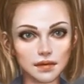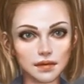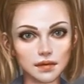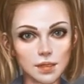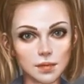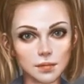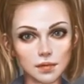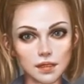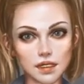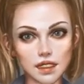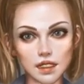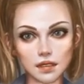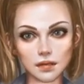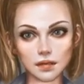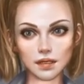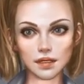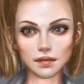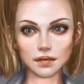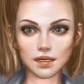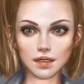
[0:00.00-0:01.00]
Do you like
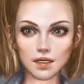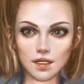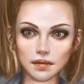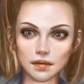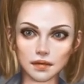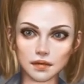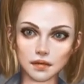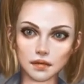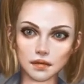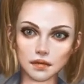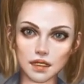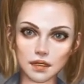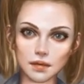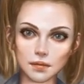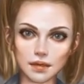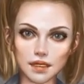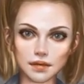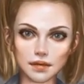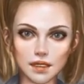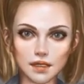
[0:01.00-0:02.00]
an offer?
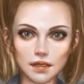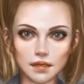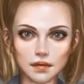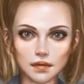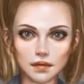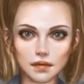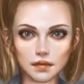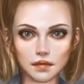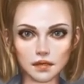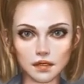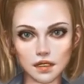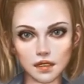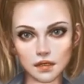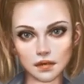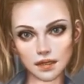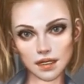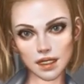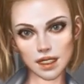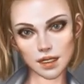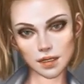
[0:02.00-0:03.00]
Please follow the link
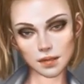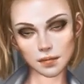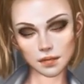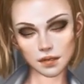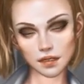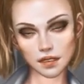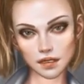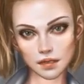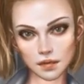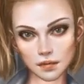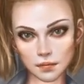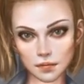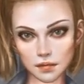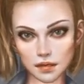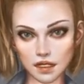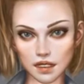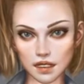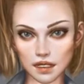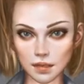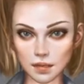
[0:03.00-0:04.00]
in description or on
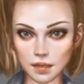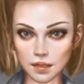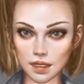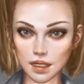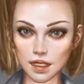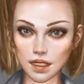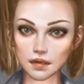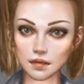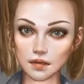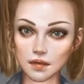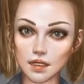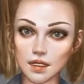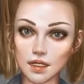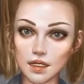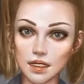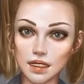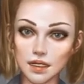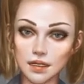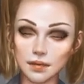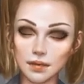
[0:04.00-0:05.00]
the video to view the
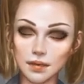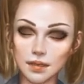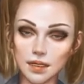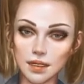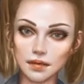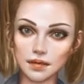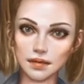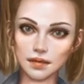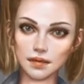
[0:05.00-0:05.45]
details.